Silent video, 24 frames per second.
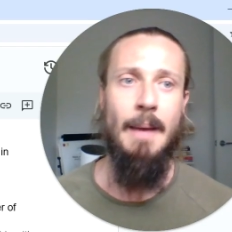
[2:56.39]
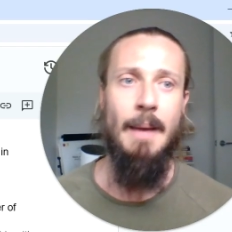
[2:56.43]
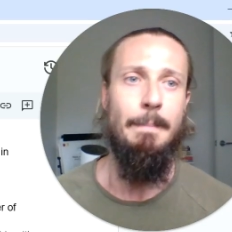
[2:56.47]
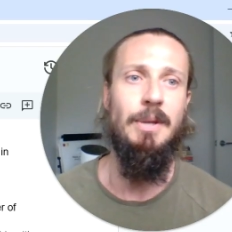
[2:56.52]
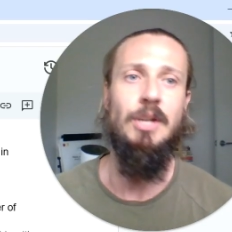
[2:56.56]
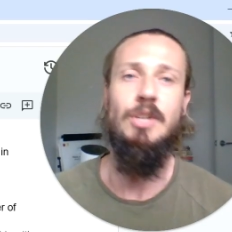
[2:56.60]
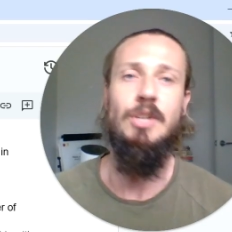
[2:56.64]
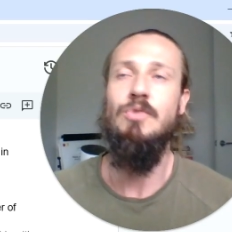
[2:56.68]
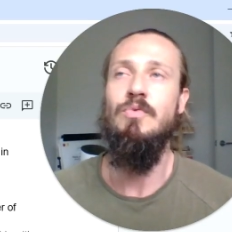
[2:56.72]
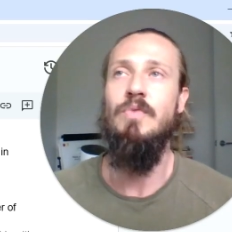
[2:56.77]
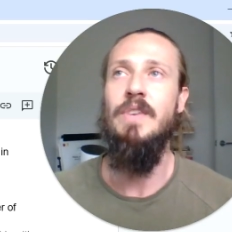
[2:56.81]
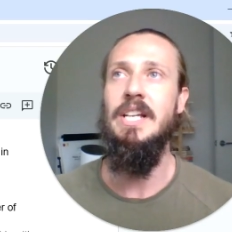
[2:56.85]

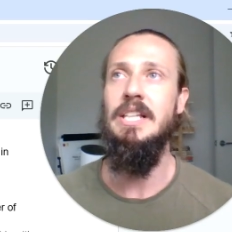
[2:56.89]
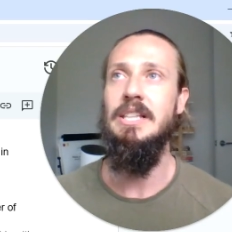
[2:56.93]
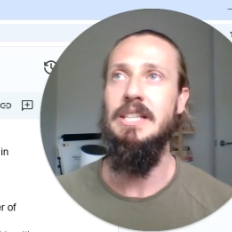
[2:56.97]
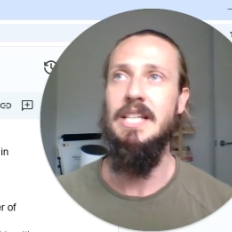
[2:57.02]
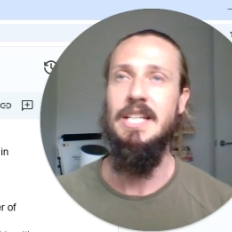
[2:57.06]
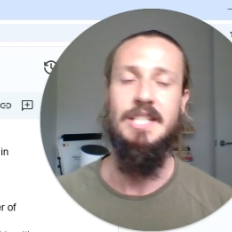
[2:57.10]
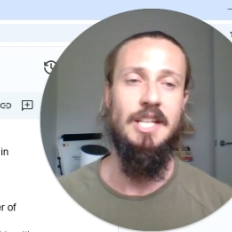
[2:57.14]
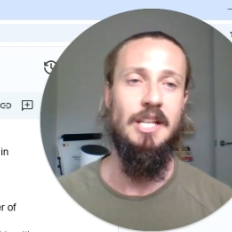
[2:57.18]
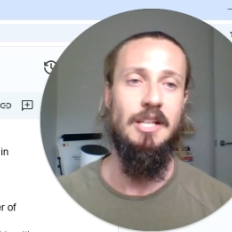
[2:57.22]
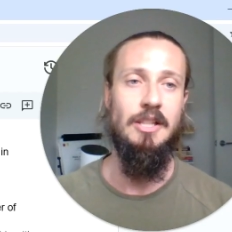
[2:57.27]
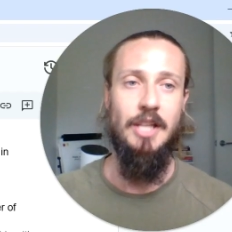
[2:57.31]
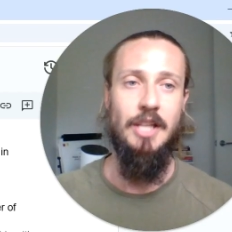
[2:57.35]
Because
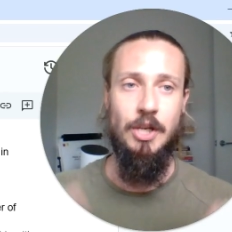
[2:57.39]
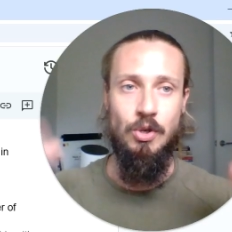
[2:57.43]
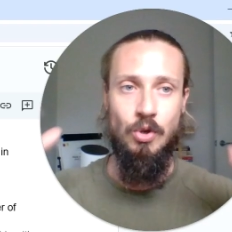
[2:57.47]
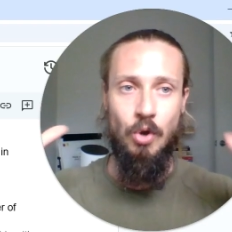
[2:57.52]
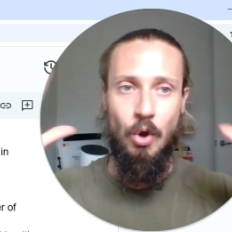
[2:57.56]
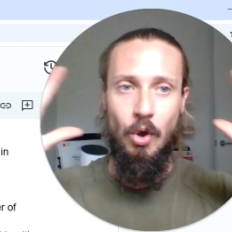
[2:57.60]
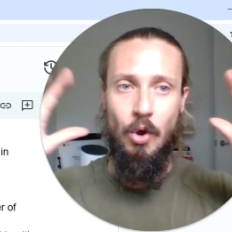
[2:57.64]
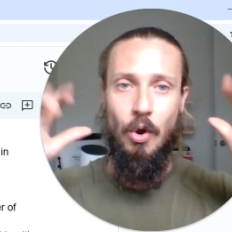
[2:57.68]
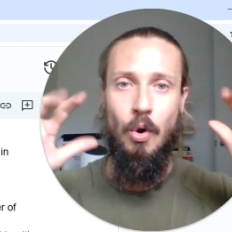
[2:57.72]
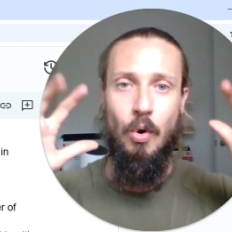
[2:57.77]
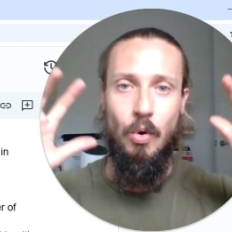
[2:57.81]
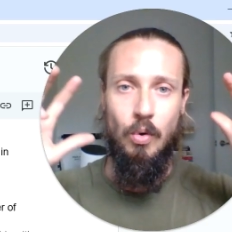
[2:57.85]
realistically,
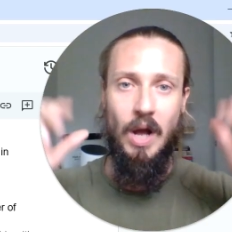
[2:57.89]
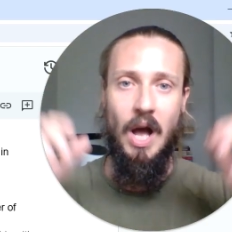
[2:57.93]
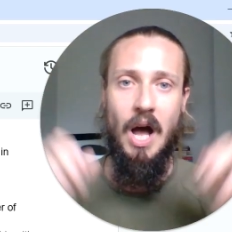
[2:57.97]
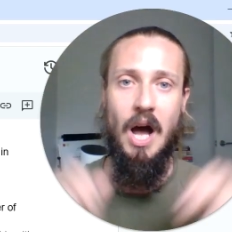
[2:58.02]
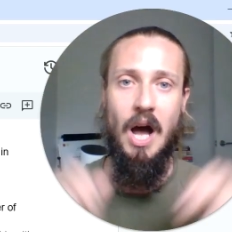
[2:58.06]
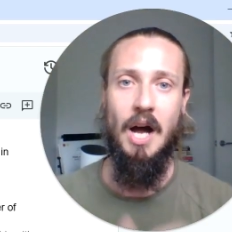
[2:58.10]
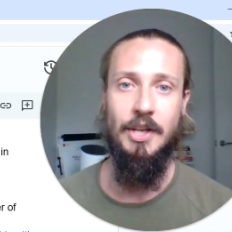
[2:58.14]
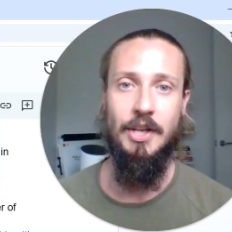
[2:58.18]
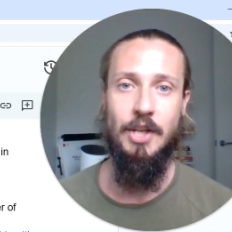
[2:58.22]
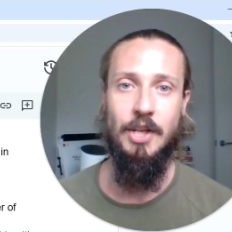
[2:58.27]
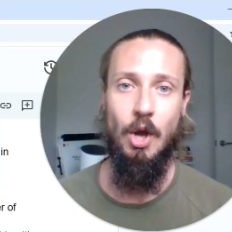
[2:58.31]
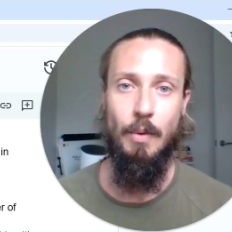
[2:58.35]
not all
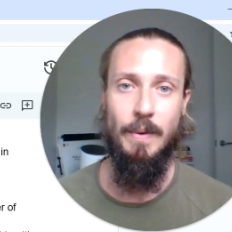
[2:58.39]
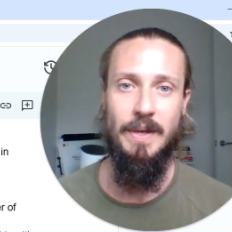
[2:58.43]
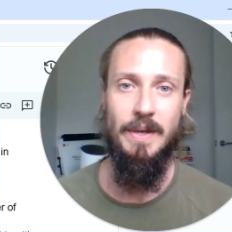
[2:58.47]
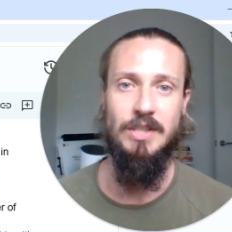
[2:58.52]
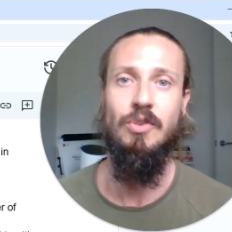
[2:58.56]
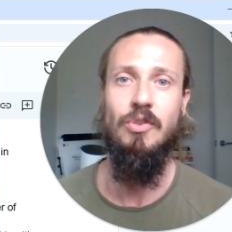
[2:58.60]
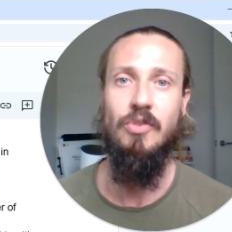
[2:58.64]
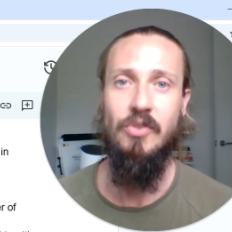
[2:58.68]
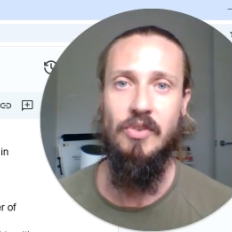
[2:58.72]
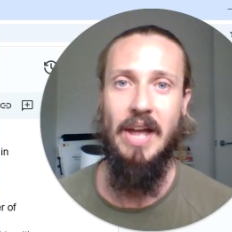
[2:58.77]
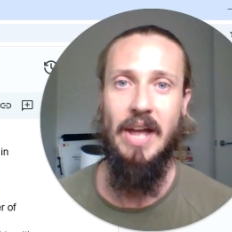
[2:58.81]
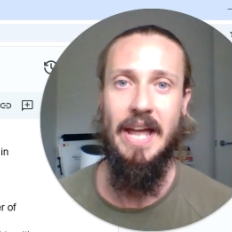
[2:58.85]
cardio is
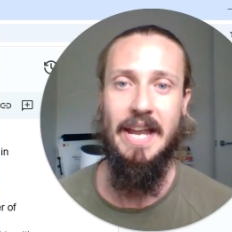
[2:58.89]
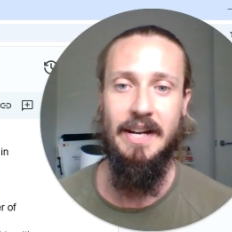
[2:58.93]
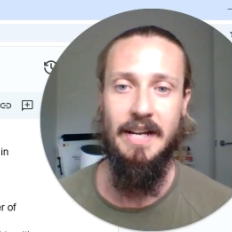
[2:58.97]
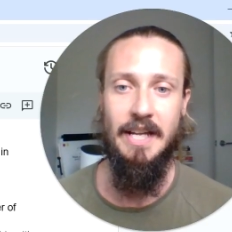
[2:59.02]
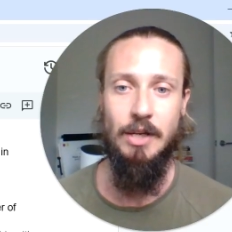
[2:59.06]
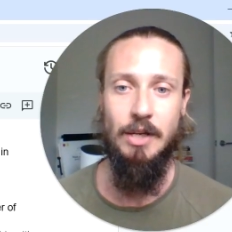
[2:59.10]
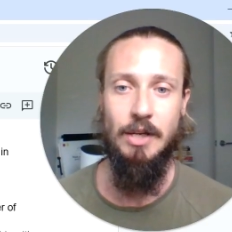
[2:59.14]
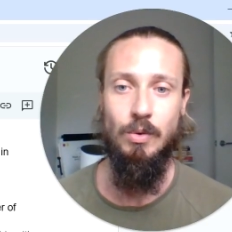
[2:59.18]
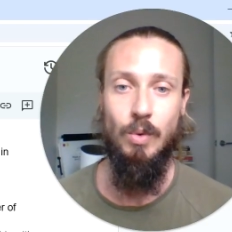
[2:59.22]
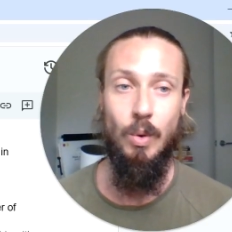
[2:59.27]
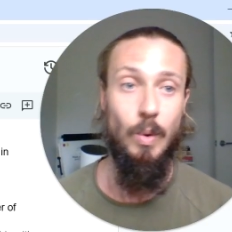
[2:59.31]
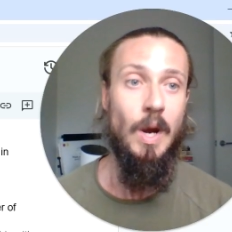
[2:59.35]
created
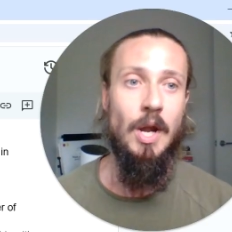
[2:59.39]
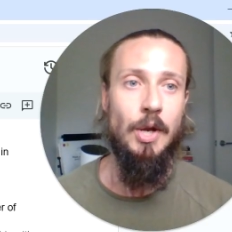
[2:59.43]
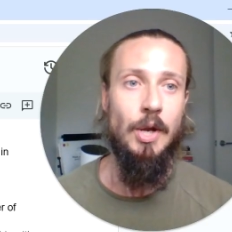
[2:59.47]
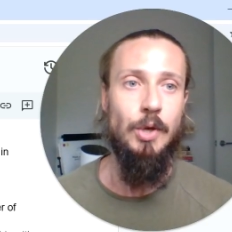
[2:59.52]
equal.